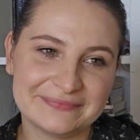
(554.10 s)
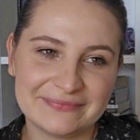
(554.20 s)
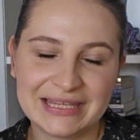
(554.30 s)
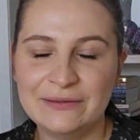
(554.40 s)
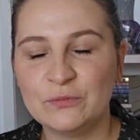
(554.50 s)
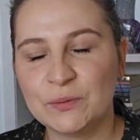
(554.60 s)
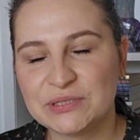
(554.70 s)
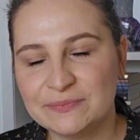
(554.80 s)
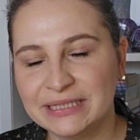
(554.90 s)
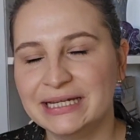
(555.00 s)
it warmed
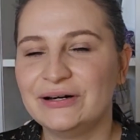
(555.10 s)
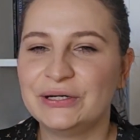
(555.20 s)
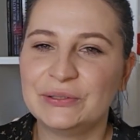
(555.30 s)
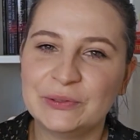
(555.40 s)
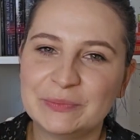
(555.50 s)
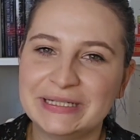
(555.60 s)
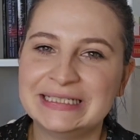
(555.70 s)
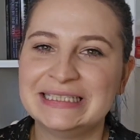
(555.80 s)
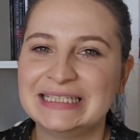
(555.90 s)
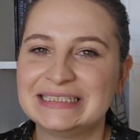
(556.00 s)
my heart up at
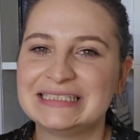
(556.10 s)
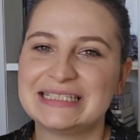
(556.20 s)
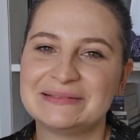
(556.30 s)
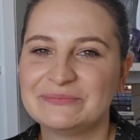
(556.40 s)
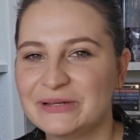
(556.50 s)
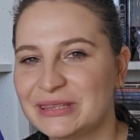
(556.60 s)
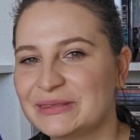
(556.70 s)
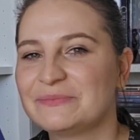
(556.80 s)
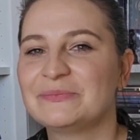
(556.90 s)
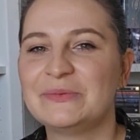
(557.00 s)
the end with
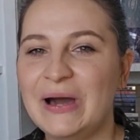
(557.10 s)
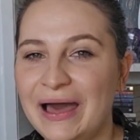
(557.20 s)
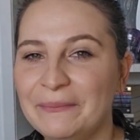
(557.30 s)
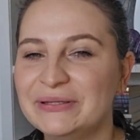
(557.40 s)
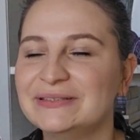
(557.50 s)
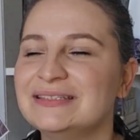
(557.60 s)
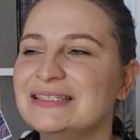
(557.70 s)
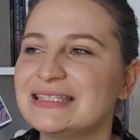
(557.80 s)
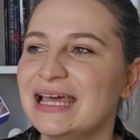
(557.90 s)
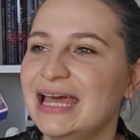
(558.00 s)
what
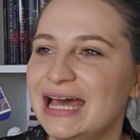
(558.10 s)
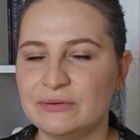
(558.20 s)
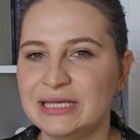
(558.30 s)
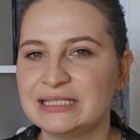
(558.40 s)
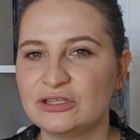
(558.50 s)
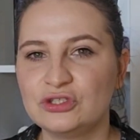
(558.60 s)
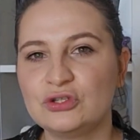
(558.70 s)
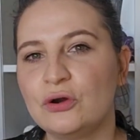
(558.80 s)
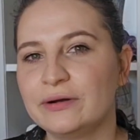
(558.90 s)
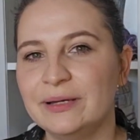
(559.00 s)
happens. It's a
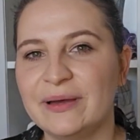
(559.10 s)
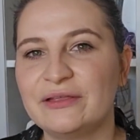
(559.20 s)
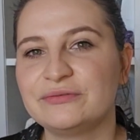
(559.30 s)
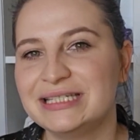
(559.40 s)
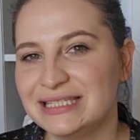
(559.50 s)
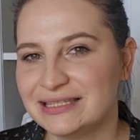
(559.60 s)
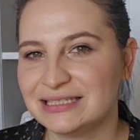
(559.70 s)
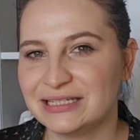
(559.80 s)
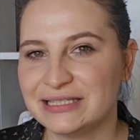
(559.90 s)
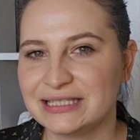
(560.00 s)
story about 3
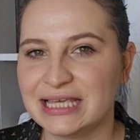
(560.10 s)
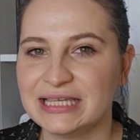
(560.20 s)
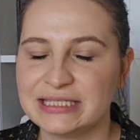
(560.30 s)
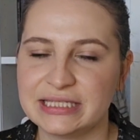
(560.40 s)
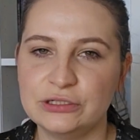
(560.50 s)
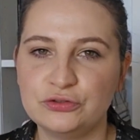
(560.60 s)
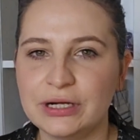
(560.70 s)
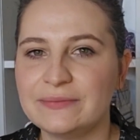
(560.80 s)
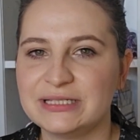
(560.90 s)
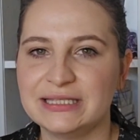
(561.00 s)
sisters that's
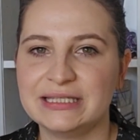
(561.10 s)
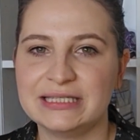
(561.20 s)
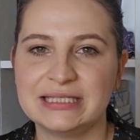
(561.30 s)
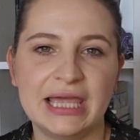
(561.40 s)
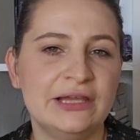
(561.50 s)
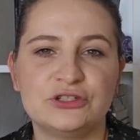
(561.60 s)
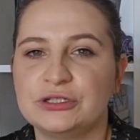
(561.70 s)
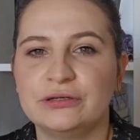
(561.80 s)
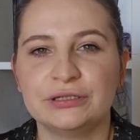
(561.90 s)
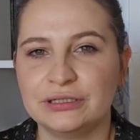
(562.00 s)
trapped in this
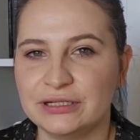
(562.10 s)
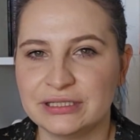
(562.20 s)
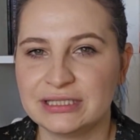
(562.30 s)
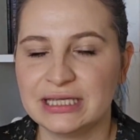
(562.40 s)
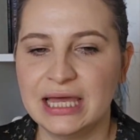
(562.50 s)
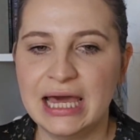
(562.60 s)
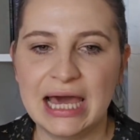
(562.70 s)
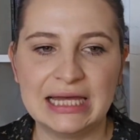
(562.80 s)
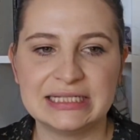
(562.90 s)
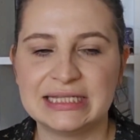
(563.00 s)
ancient curse,
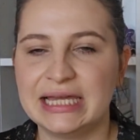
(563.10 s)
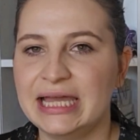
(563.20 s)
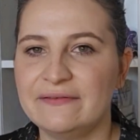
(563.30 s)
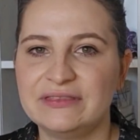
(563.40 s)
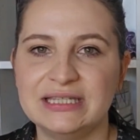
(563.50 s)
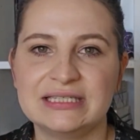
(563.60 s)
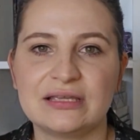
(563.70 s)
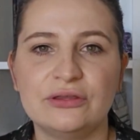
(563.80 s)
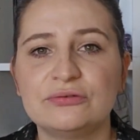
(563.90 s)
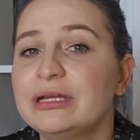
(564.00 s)
and they have these
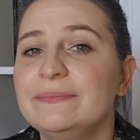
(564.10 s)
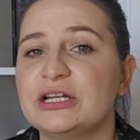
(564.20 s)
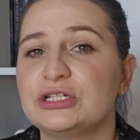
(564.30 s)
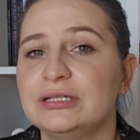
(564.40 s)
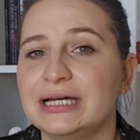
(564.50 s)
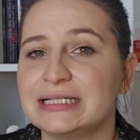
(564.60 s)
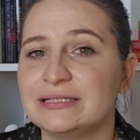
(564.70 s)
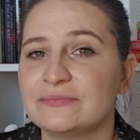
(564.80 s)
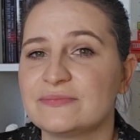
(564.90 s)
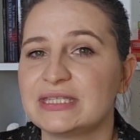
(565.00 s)
3 magical
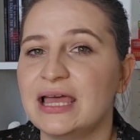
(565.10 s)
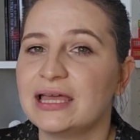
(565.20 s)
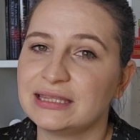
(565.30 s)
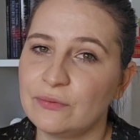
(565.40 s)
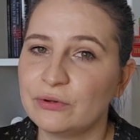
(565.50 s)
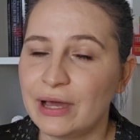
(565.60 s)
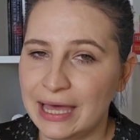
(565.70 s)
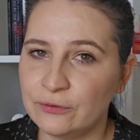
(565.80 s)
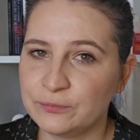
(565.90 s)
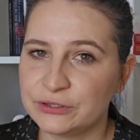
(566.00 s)
items that will
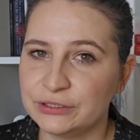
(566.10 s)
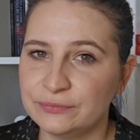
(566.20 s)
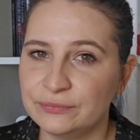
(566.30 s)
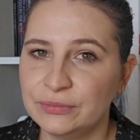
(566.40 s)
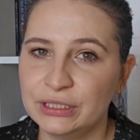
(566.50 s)
help them